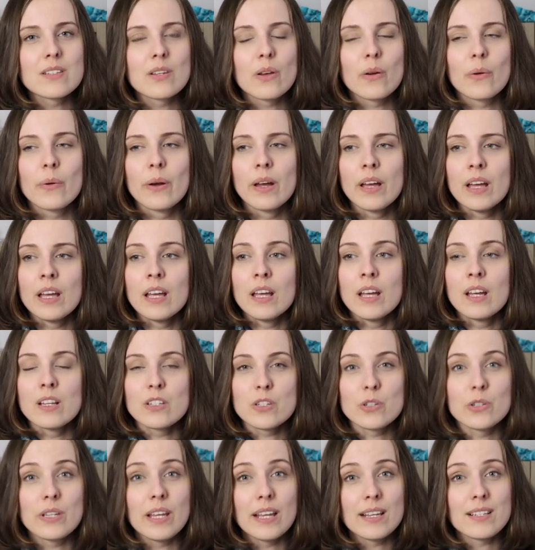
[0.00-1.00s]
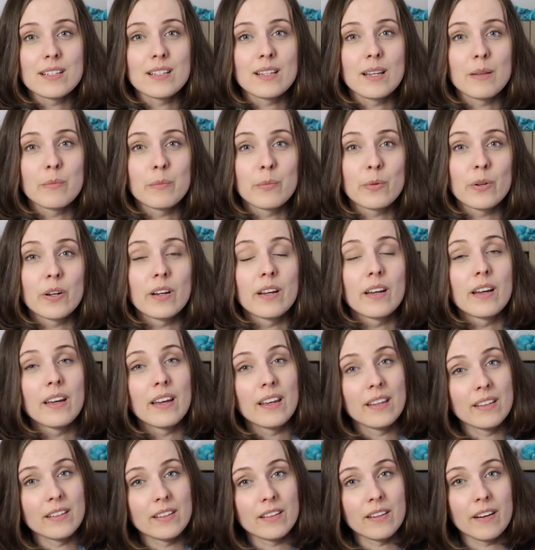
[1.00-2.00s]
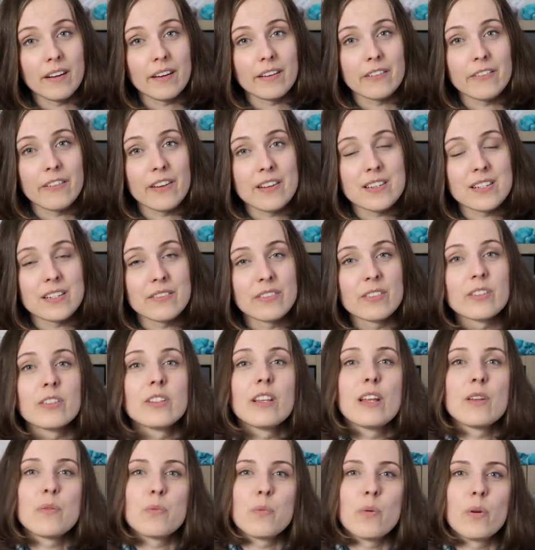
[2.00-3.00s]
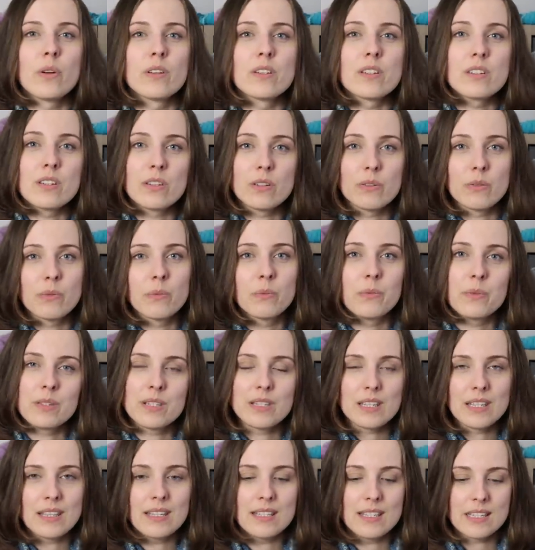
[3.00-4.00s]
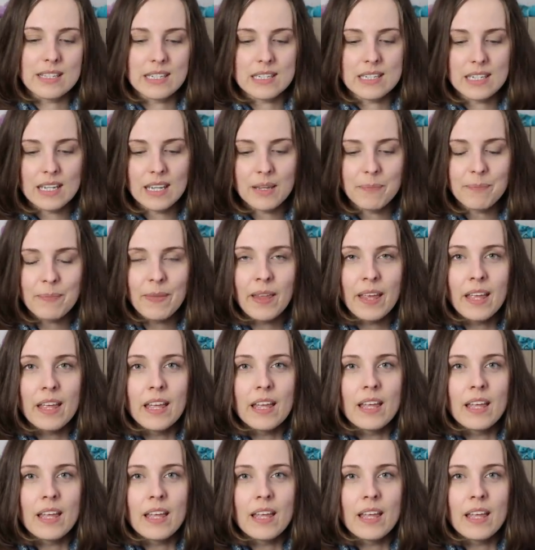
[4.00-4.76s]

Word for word: So two days in Embra in the Yarn Festival and want to see the city.